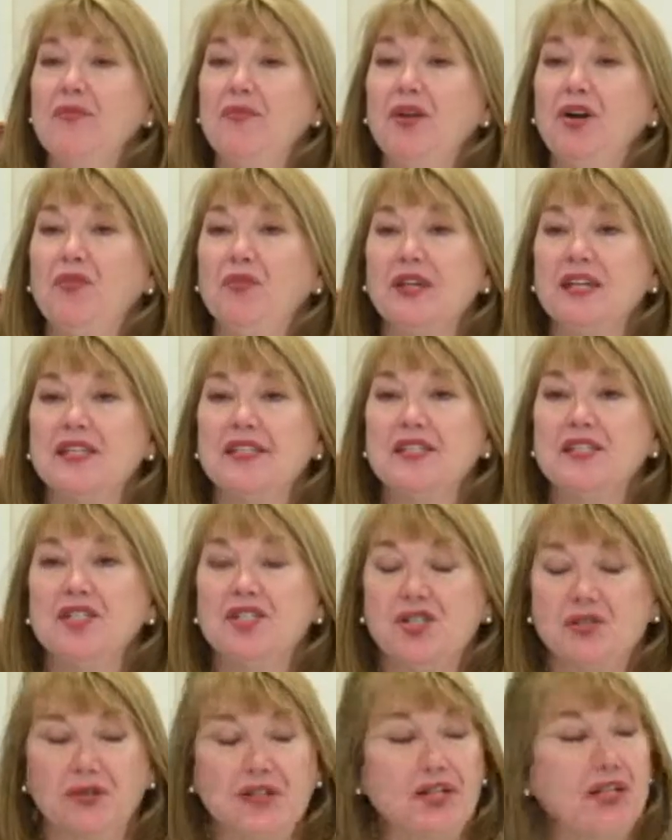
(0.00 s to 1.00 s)
real reason
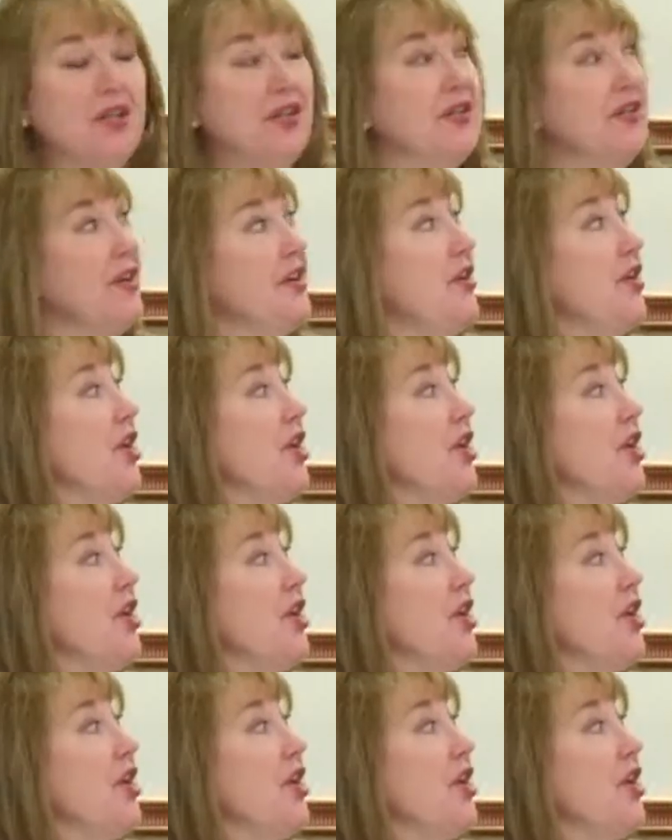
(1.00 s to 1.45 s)
to include a